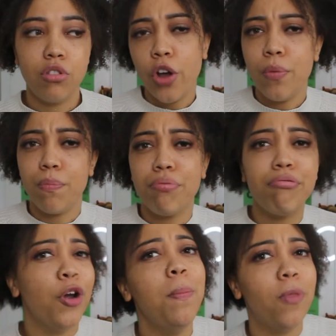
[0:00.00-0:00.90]
don't
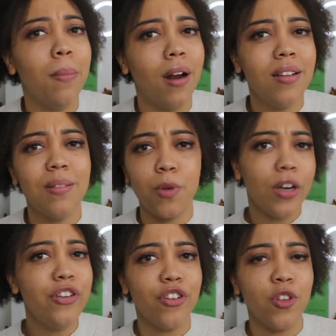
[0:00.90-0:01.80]
probe them and ask them
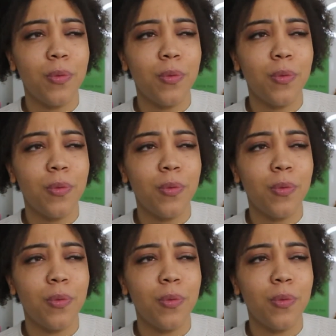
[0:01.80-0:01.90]
questions,